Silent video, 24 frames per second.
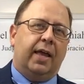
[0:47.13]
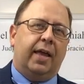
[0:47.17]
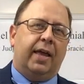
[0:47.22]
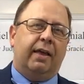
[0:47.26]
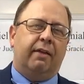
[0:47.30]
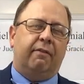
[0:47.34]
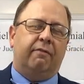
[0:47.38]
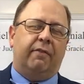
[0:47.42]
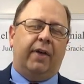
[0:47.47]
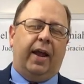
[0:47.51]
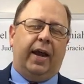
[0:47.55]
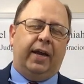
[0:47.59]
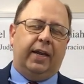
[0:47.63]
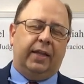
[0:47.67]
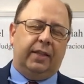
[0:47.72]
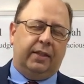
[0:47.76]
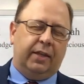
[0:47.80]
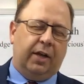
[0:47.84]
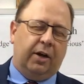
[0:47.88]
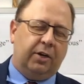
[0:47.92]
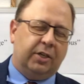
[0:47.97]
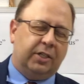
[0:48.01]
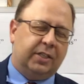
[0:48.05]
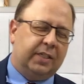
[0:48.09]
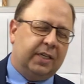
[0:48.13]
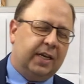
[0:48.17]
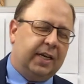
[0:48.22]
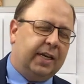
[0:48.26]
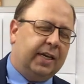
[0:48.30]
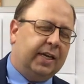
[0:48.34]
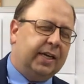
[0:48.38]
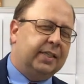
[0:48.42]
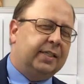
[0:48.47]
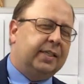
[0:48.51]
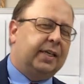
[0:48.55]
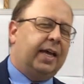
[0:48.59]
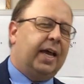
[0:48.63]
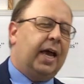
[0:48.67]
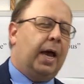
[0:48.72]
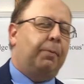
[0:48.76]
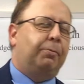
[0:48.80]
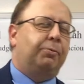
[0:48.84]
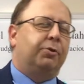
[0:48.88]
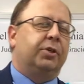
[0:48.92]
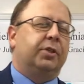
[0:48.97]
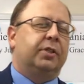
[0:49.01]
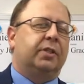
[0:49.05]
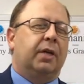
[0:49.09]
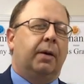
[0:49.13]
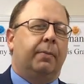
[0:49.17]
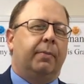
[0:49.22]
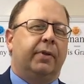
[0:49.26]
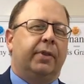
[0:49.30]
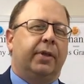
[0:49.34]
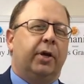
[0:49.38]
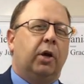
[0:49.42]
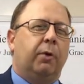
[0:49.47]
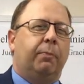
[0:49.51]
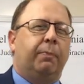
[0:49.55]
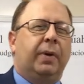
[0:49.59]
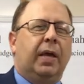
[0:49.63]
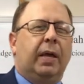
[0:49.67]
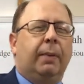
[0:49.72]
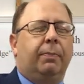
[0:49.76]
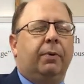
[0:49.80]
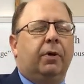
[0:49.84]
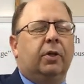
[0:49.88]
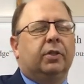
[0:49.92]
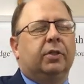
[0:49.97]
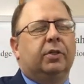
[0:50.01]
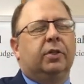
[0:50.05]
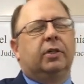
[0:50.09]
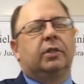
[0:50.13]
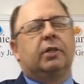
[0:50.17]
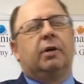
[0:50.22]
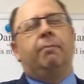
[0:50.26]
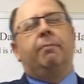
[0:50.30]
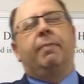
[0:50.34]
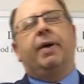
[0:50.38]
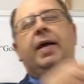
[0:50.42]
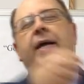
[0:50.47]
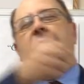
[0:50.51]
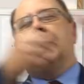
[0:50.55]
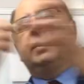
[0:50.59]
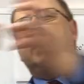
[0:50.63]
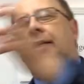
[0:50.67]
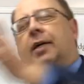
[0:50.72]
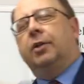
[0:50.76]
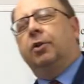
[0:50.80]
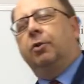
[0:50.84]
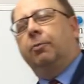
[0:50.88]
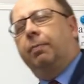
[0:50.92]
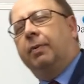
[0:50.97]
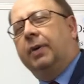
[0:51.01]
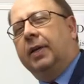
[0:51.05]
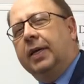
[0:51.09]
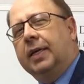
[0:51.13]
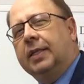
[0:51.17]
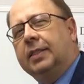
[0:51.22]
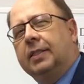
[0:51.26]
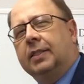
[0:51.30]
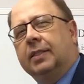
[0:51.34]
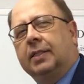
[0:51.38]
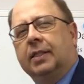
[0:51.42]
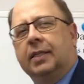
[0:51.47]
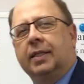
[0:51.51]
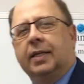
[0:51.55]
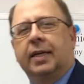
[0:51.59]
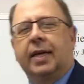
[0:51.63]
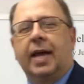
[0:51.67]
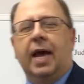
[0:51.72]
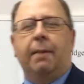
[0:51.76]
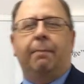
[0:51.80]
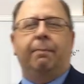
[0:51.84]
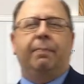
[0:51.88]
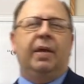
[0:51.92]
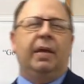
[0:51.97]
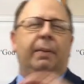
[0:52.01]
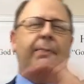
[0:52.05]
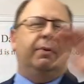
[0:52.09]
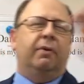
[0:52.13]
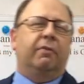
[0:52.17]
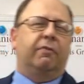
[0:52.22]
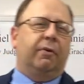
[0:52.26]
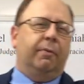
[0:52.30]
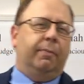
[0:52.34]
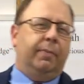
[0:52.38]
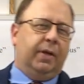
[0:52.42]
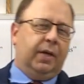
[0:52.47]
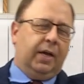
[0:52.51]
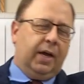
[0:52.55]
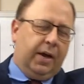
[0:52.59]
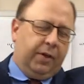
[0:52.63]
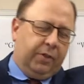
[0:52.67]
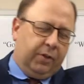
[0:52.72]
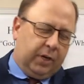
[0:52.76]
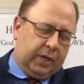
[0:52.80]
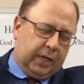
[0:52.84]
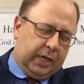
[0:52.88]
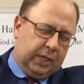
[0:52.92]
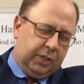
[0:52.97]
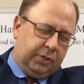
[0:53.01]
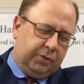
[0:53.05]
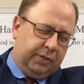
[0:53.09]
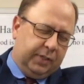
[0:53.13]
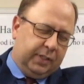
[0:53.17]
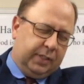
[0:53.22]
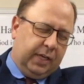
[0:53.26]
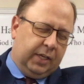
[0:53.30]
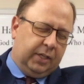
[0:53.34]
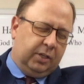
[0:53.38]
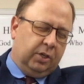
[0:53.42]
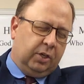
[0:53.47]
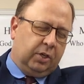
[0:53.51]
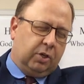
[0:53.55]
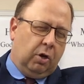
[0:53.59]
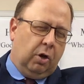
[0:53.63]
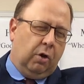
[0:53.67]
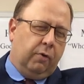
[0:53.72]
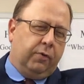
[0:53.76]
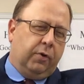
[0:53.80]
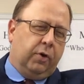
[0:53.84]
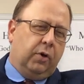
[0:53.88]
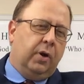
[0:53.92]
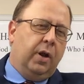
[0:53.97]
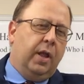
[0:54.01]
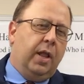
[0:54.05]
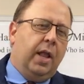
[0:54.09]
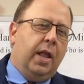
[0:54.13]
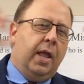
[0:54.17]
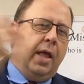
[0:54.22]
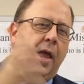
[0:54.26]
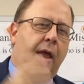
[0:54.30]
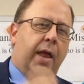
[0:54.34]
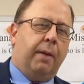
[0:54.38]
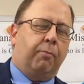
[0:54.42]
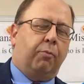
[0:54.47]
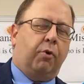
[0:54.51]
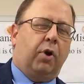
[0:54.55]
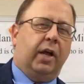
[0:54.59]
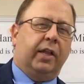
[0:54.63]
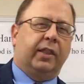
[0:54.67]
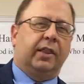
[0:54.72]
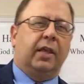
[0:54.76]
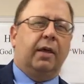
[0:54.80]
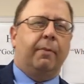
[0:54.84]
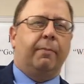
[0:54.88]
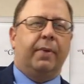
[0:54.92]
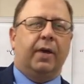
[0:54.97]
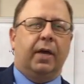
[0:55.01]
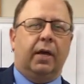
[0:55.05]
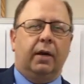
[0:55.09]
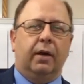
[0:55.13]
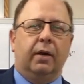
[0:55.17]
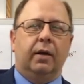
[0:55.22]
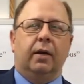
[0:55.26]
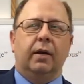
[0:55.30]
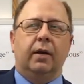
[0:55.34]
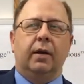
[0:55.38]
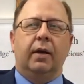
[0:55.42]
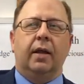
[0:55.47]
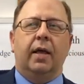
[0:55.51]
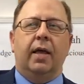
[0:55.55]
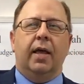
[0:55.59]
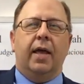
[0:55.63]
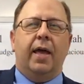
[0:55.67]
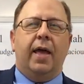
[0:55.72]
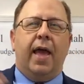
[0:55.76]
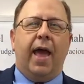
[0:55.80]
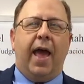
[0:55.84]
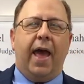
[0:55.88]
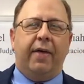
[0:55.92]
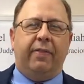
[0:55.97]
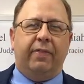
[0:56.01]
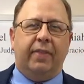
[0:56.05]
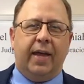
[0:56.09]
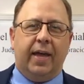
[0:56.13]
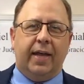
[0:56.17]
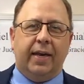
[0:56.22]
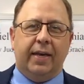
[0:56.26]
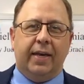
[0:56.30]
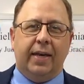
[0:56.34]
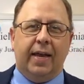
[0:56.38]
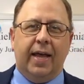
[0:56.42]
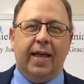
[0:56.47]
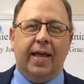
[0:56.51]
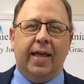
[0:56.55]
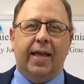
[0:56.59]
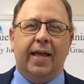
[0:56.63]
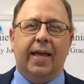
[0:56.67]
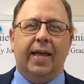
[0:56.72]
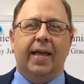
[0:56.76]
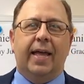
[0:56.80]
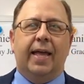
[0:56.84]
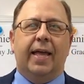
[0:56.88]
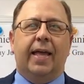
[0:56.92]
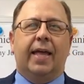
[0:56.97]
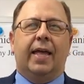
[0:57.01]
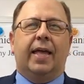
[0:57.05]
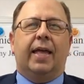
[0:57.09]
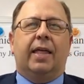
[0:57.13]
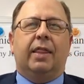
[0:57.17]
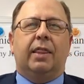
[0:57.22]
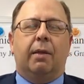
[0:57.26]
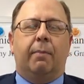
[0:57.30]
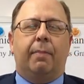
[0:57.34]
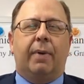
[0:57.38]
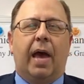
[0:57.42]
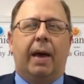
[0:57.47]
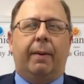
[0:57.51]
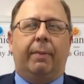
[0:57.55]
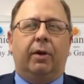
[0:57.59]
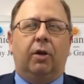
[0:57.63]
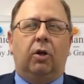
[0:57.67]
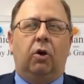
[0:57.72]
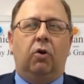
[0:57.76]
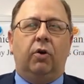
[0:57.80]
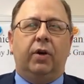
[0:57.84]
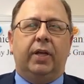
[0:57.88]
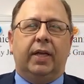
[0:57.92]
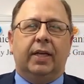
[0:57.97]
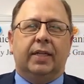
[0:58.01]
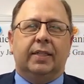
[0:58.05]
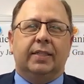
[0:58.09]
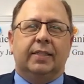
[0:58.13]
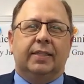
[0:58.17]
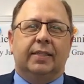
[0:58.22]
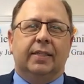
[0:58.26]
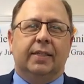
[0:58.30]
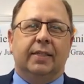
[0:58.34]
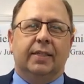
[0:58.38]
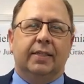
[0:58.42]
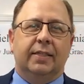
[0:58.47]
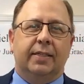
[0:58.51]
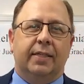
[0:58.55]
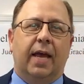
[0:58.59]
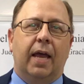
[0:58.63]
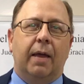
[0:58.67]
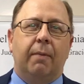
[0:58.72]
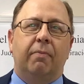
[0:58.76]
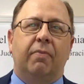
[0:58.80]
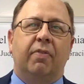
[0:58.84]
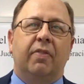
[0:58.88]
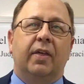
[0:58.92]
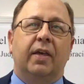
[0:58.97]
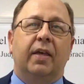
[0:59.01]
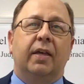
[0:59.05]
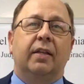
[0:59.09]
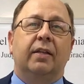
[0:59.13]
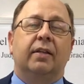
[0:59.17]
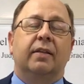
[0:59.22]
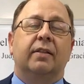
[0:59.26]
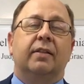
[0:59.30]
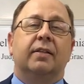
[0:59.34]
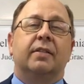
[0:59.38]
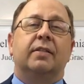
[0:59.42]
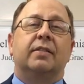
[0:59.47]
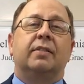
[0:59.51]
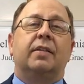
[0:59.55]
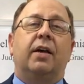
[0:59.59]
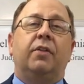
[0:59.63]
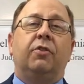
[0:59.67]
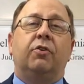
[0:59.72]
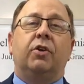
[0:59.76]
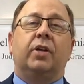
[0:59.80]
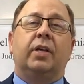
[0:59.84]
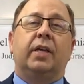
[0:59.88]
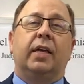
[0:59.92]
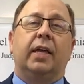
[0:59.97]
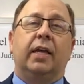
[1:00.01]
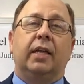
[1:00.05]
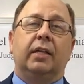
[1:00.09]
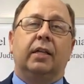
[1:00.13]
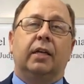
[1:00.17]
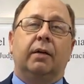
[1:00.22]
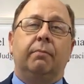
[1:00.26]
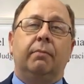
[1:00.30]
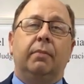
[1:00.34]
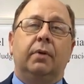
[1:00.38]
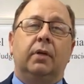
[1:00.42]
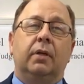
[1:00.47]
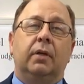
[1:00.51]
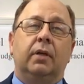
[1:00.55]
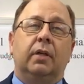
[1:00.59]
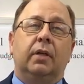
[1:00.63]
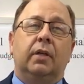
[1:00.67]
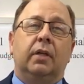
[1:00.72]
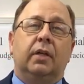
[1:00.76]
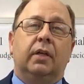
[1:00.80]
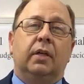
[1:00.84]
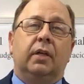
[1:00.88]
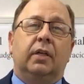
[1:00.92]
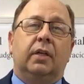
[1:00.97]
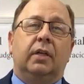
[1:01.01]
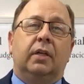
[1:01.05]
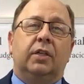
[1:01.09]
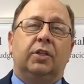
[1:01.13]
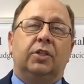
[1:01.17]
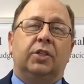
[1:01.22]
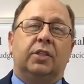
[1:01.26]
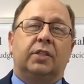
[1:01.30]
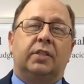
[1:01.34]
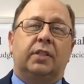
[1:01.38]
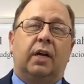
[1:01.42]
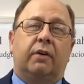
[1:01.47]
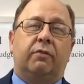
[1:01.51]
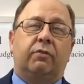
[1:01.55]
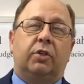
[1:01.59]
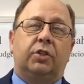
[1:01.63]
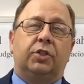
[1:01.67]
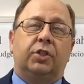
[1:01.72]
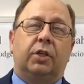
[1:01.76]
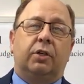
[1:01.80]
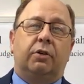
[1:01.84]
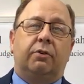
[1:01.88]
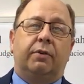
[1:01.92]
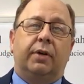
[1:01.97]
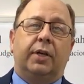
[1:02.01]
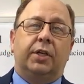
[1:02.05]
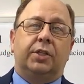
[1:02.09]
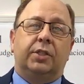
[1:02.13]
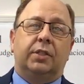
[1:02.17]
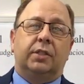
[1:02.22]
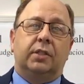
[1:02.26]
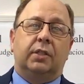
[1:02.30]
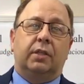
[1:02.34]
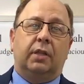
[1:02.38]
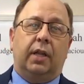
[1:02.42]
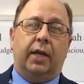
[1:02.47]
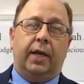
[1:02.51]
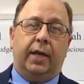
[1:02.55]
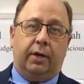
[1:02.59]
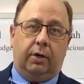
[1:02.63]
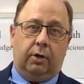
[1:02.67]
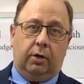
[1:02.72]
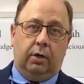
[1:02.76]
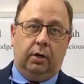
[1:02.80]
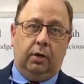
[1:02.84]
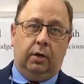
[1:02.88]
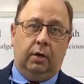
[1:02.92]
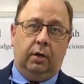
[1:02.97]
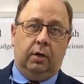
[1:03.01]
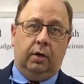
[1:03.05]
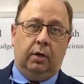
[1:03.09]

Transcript: invaded their cities, captured some of their people, took them back to other places, and they got people from the other countries they took over and brought them in. And then the Babylonians did the same thing to the southern kingdom, just several generations later.